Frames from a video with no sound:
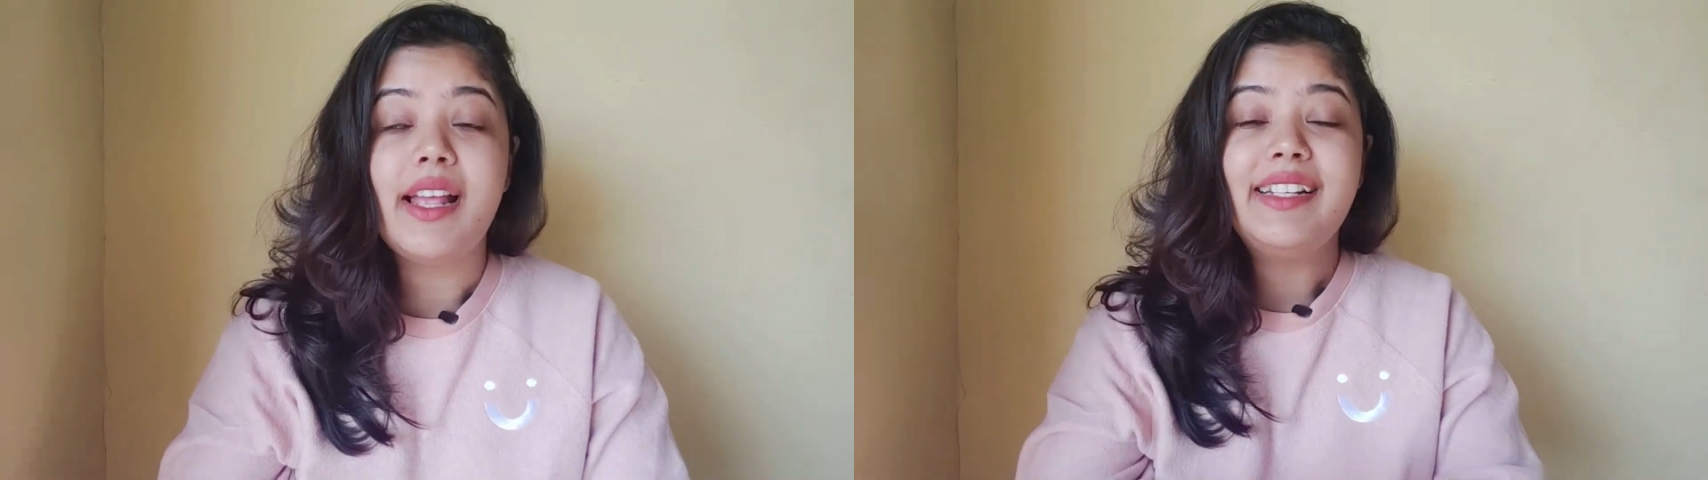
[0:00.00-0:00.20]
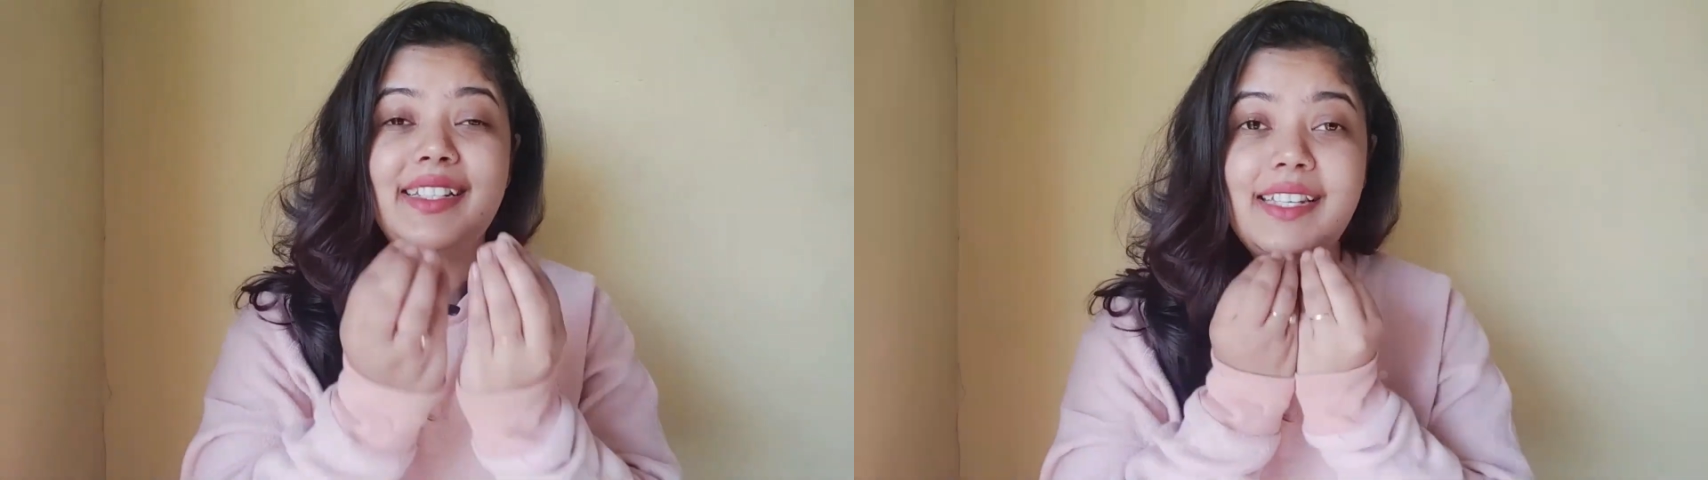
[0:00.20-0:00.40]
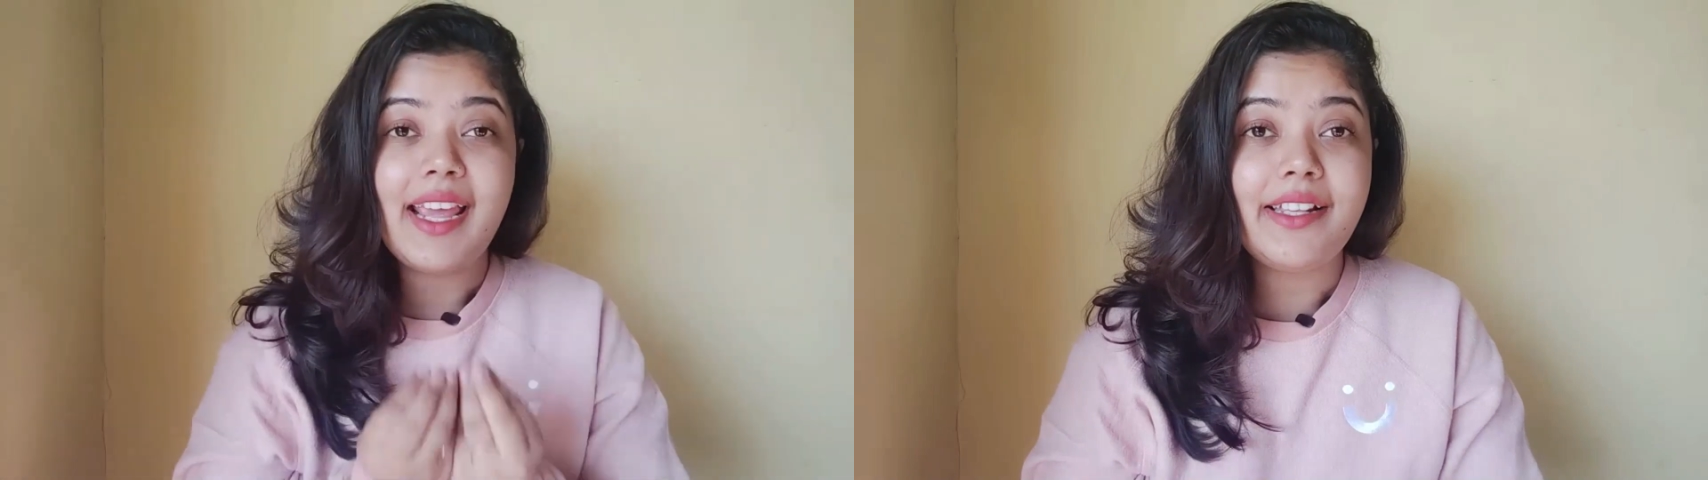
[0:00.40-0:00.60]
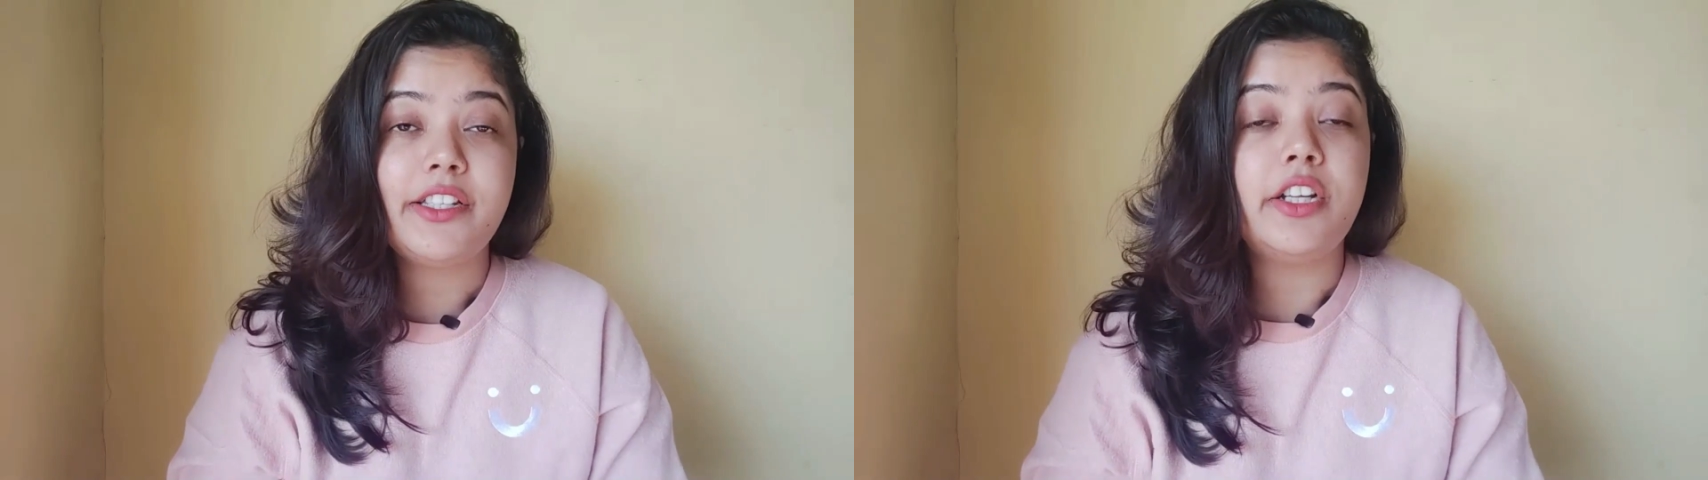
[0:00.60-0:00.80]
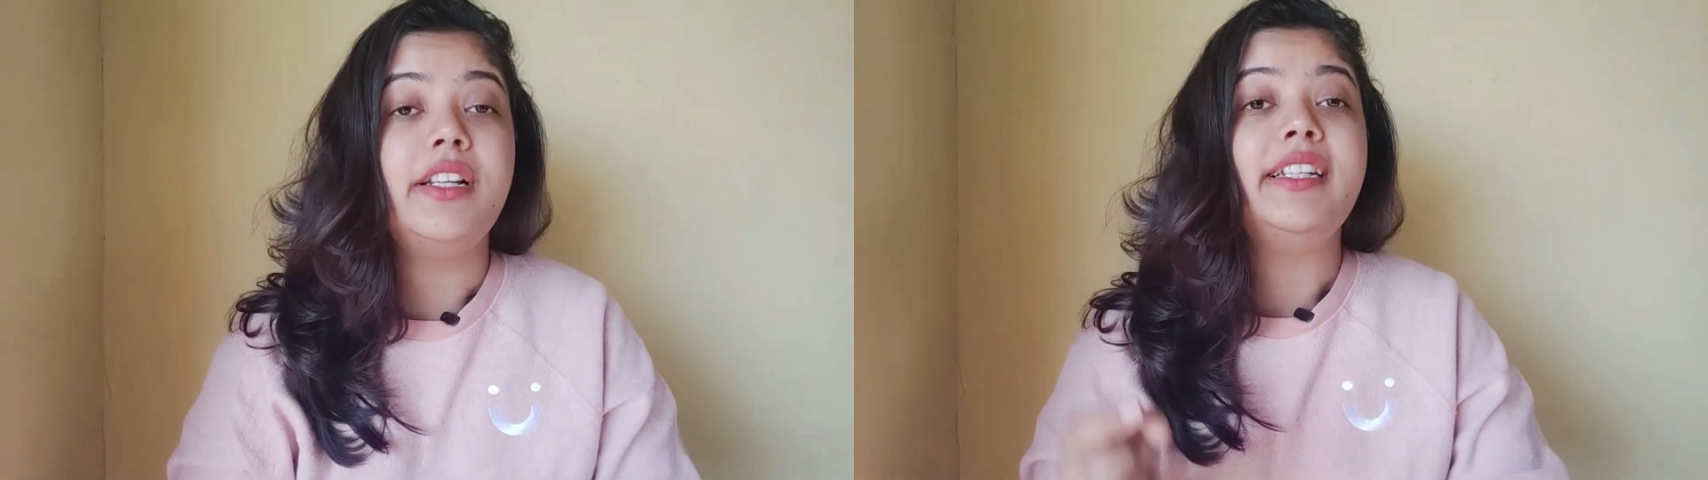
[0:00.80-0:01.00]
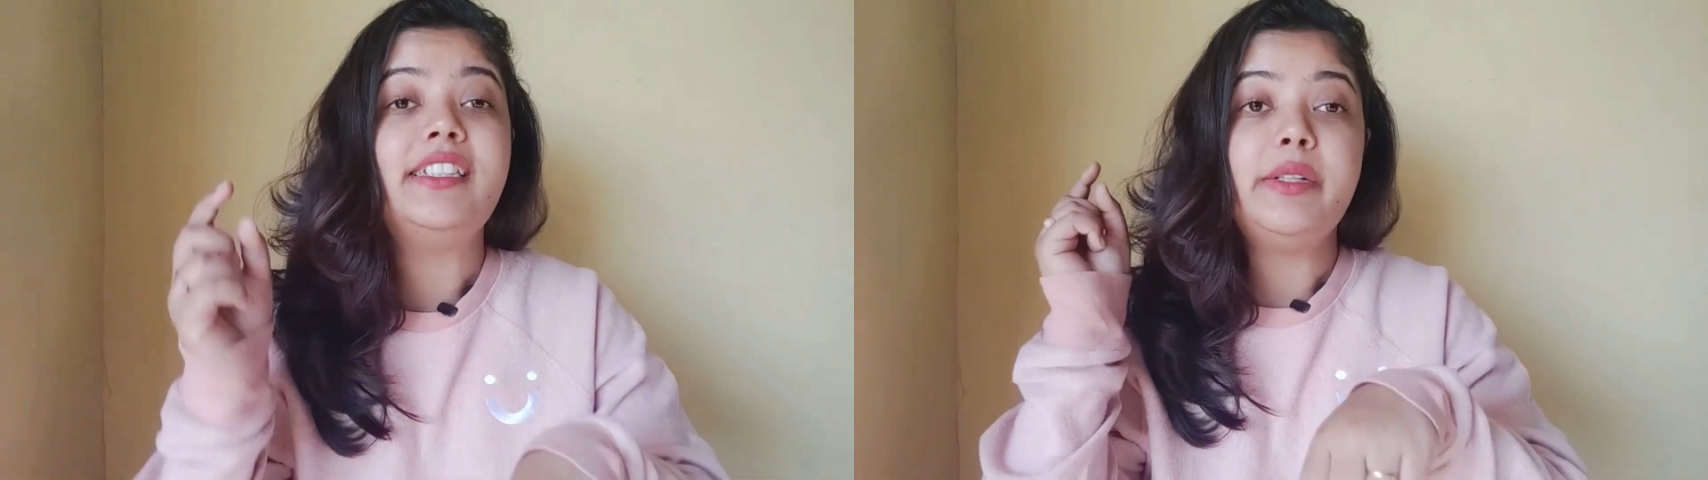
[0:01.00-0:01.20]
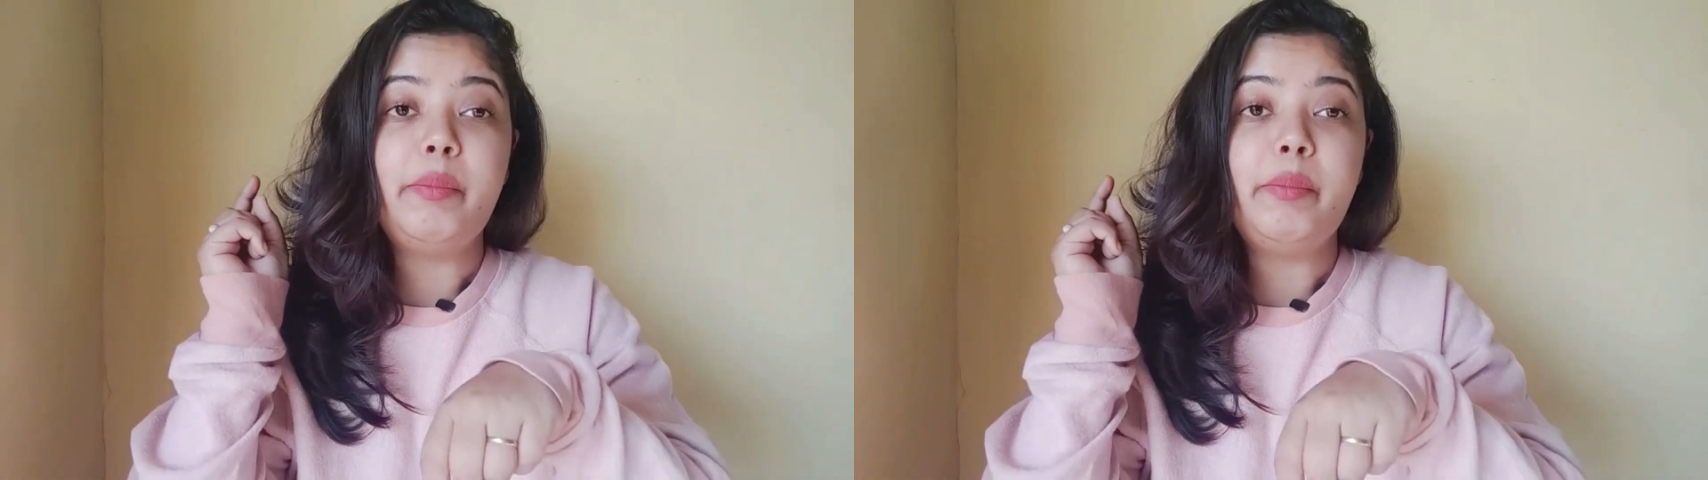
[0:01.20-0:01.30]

test a little